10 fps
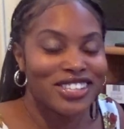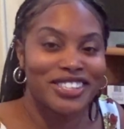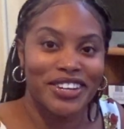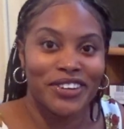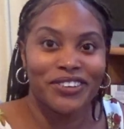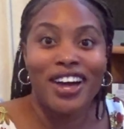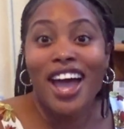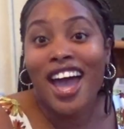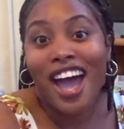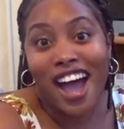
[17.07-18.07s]
So,
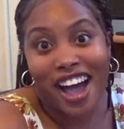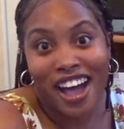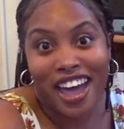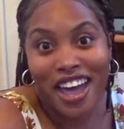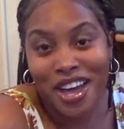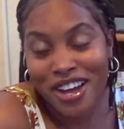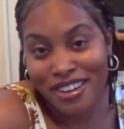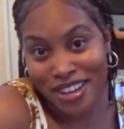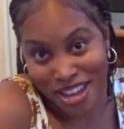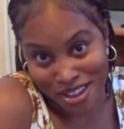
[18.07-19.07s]
hi.
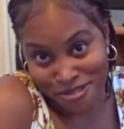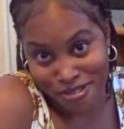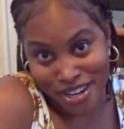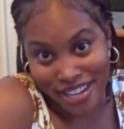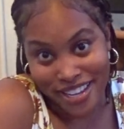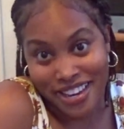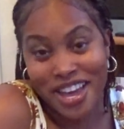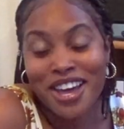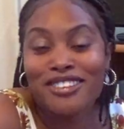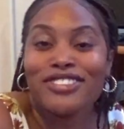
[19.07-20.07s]
Hey friend,
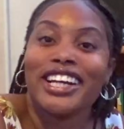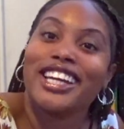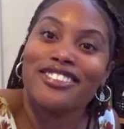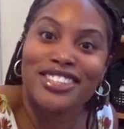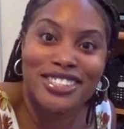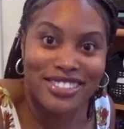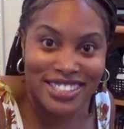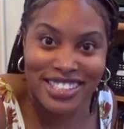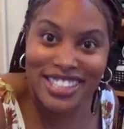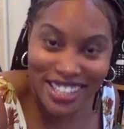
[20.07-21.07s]
my name is
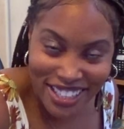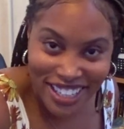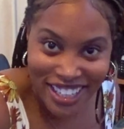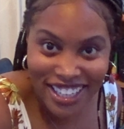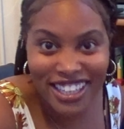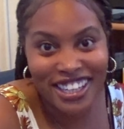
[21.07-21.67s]
Christina.